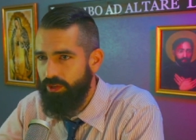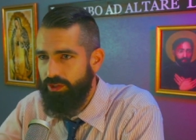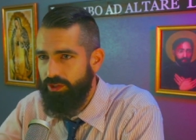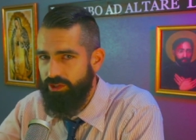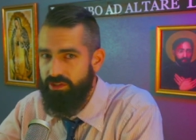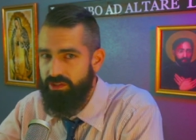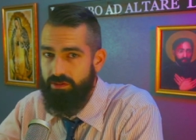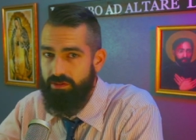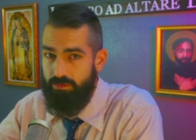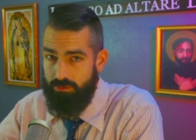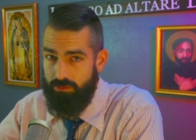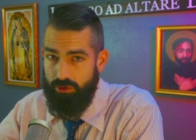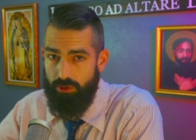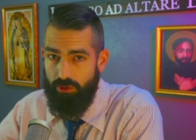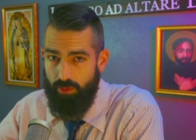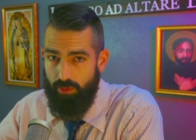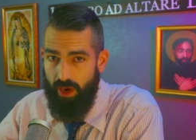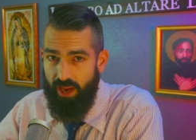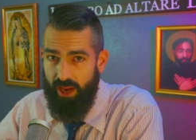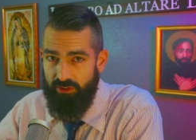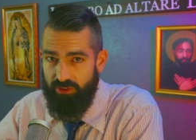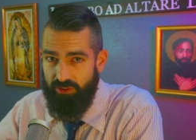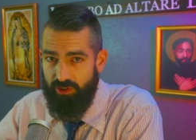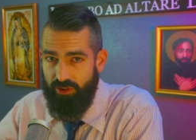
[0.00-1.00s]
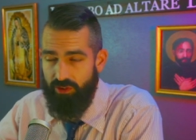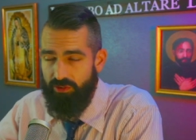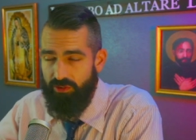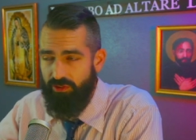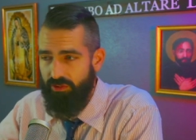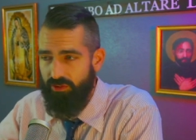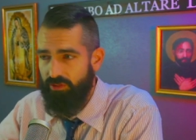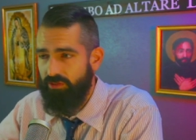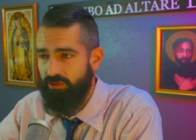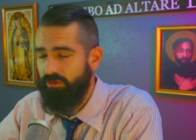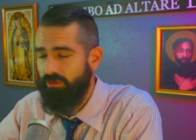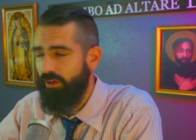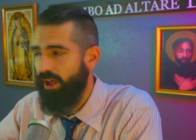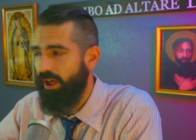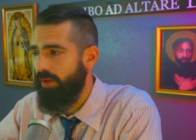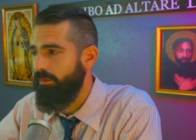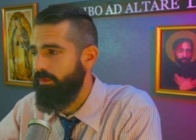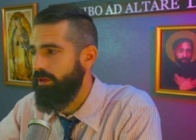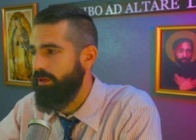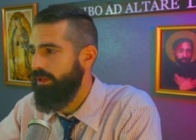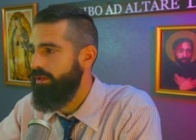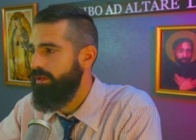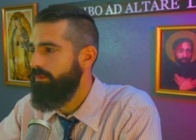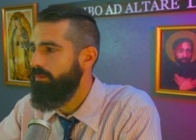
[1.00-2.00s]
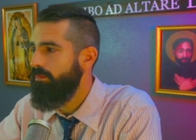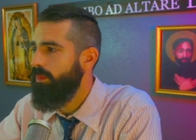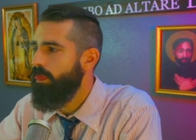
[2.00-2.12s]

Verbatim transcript: is Tarasius's family,